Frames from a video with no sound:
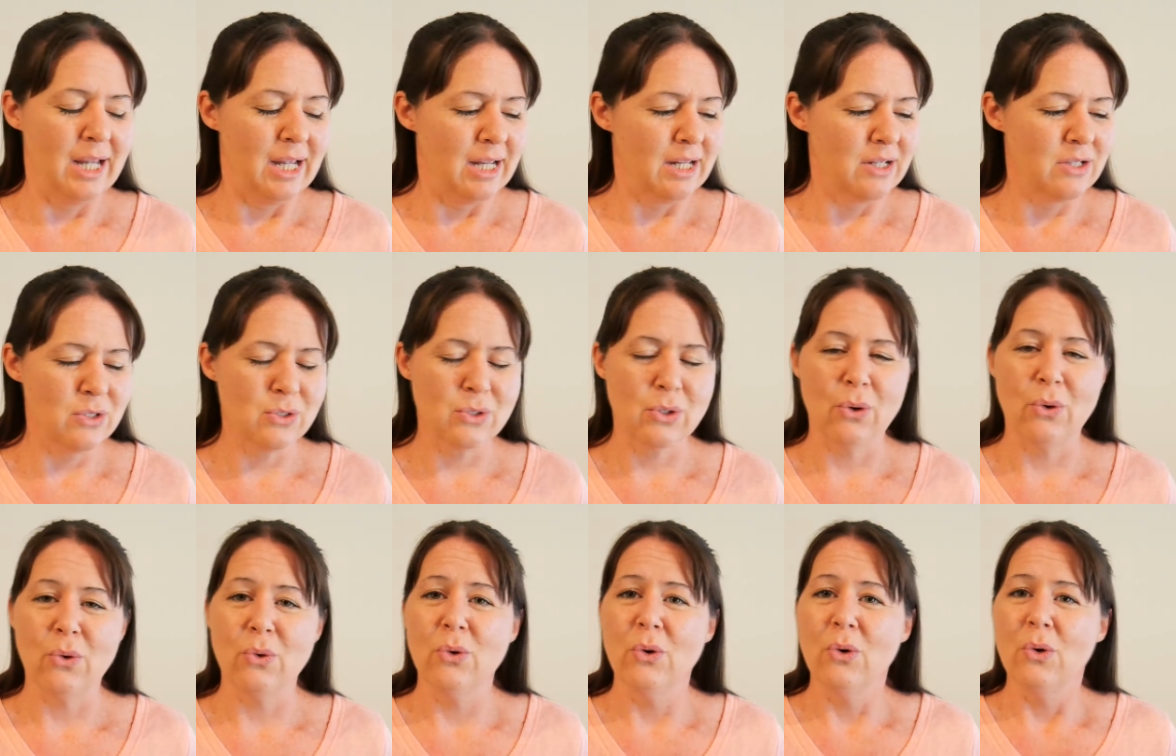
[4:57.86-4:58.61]
And
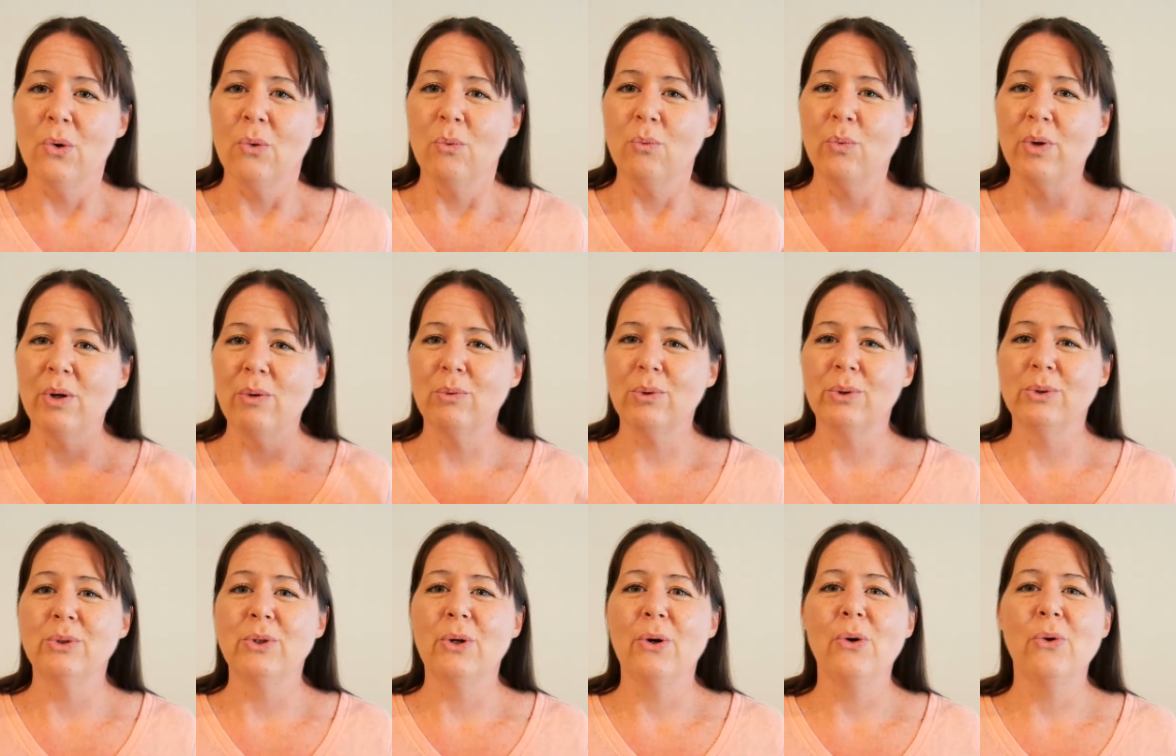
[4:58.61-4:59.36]
so we
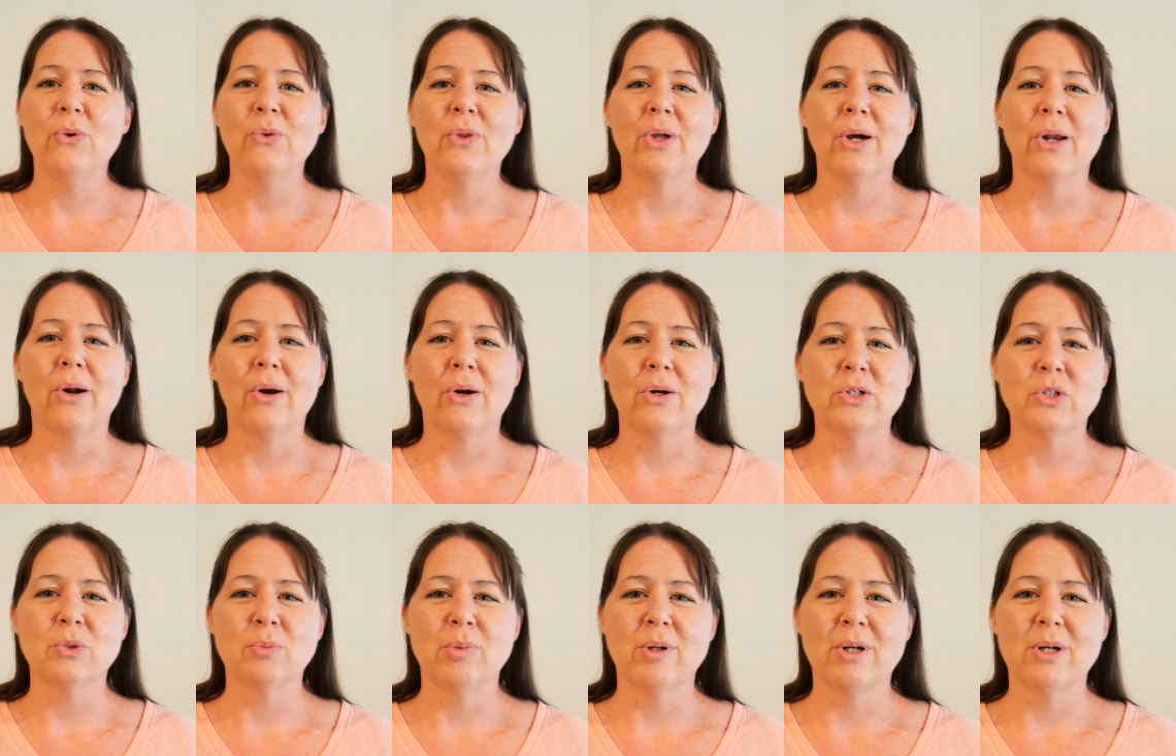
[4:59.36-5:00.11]
will know that our
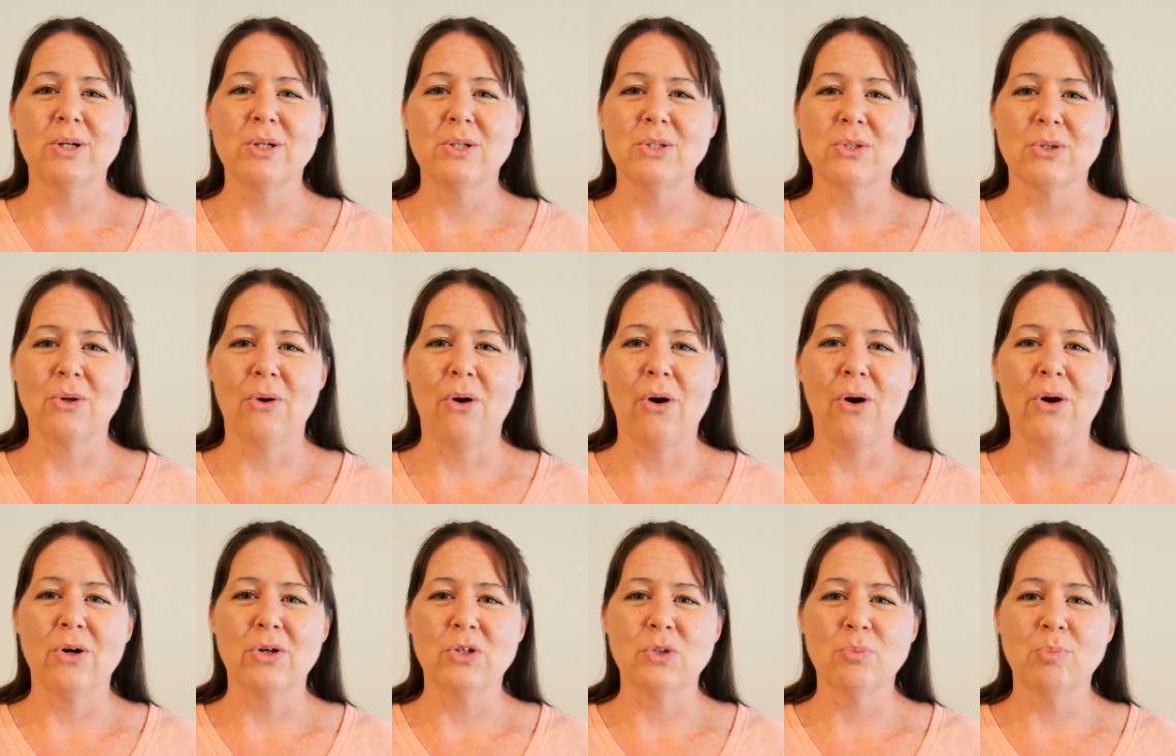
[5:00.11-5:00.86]
spirits
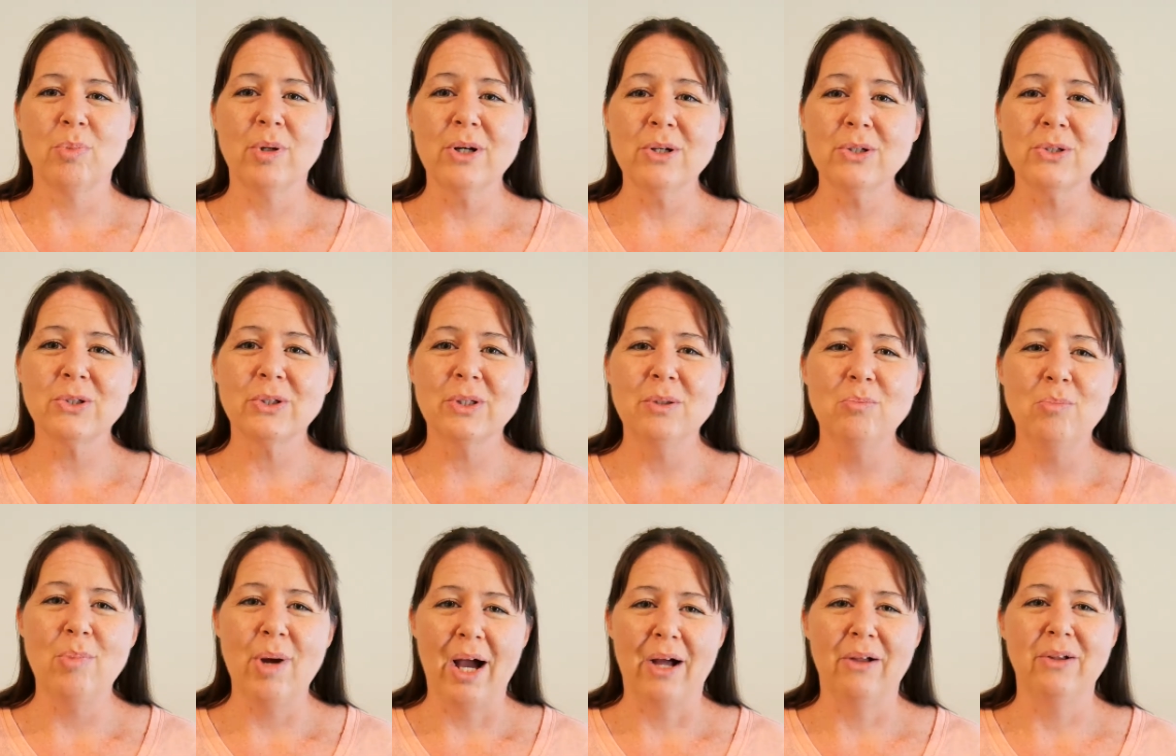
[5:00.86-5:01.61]
are spiritually
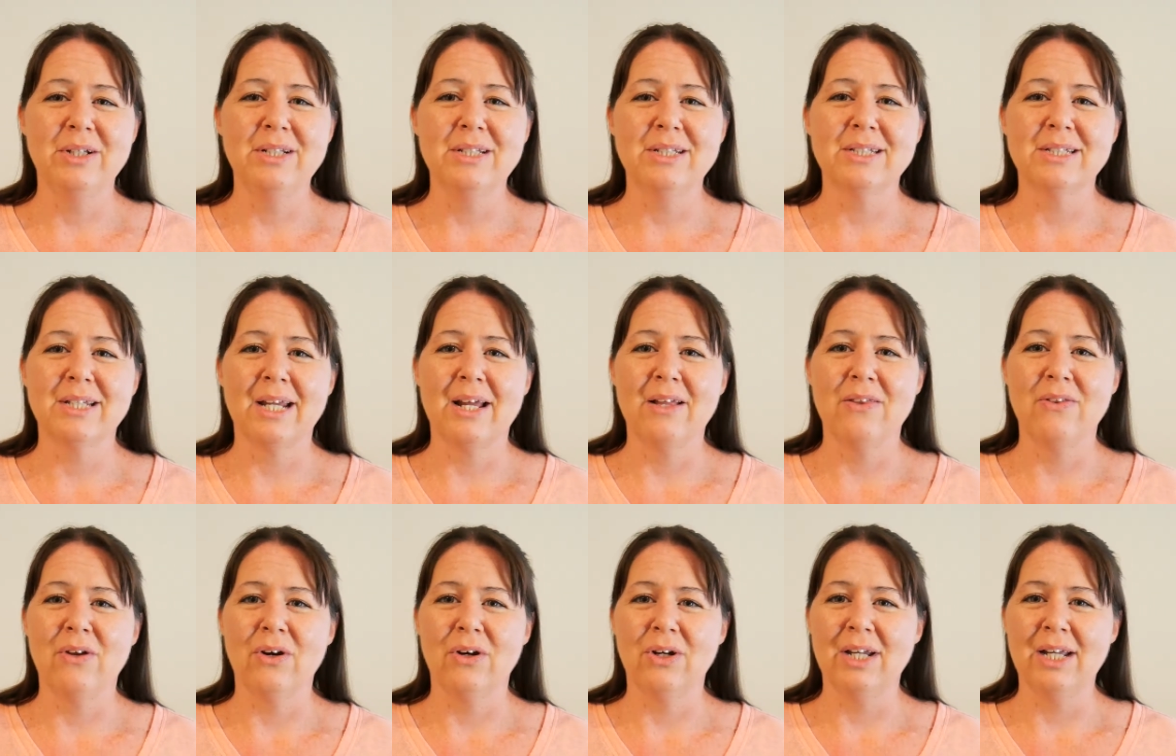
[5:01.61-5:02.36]
balanced
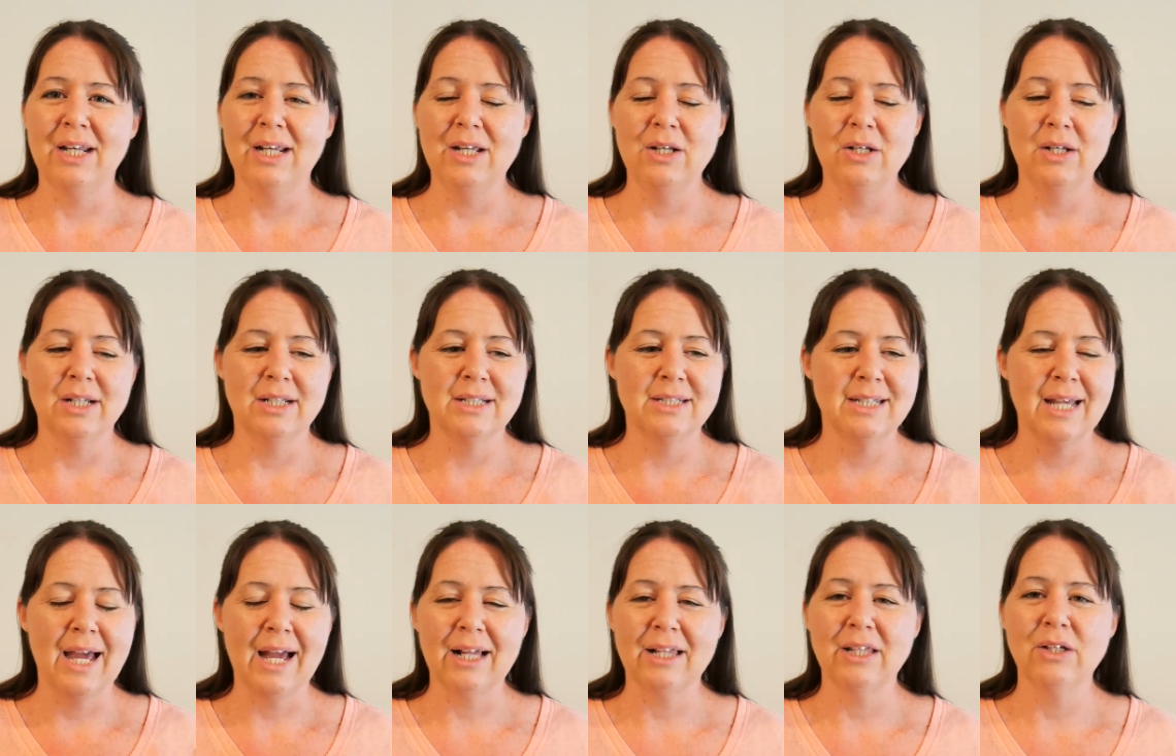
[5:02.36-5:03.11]
and they're getting
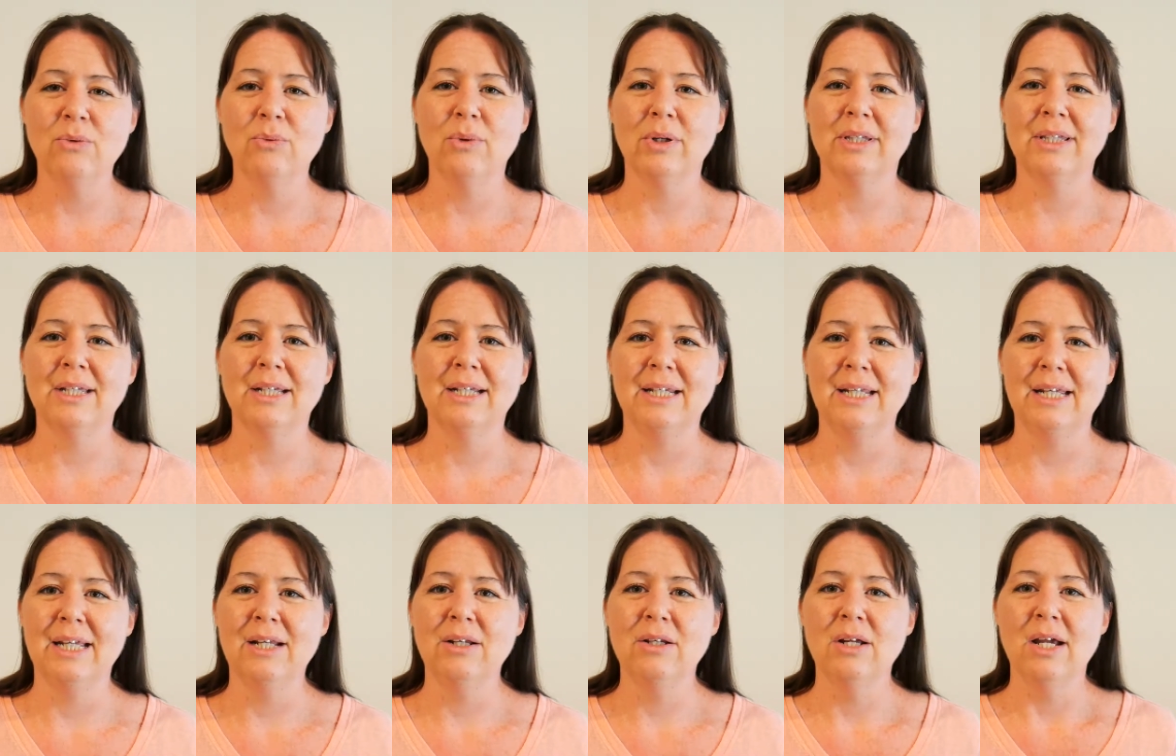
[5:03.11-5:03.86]
exactly what they
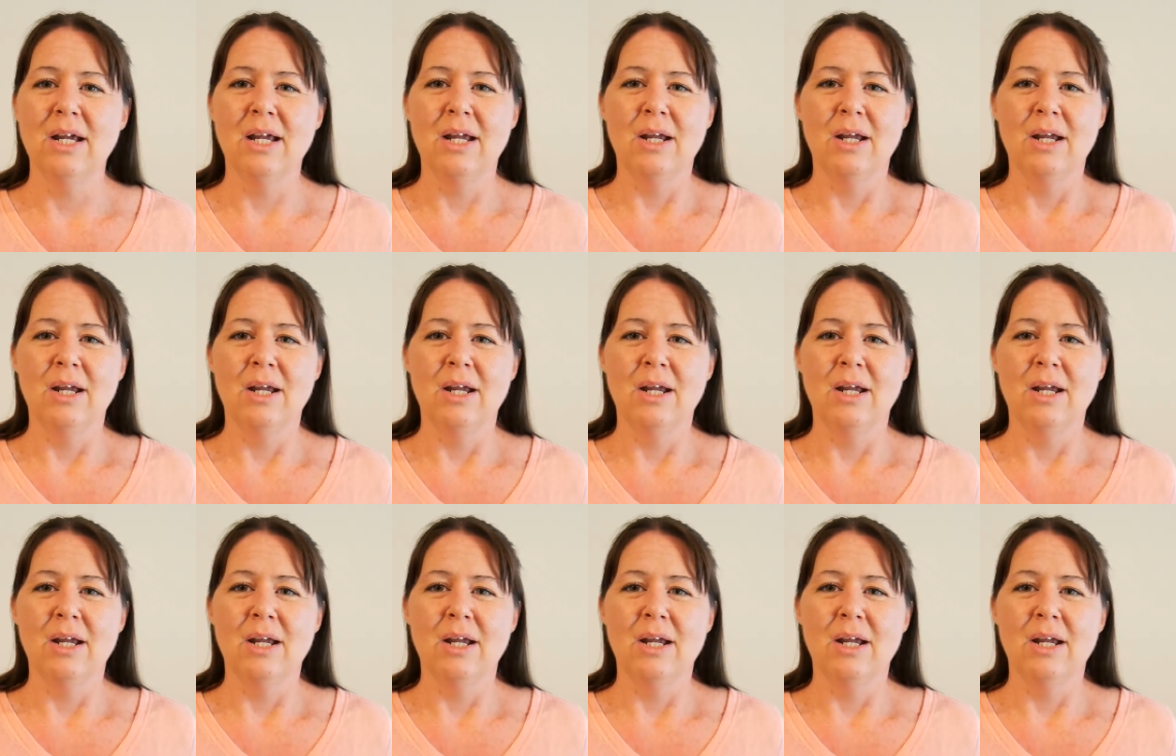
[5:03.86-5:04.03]
need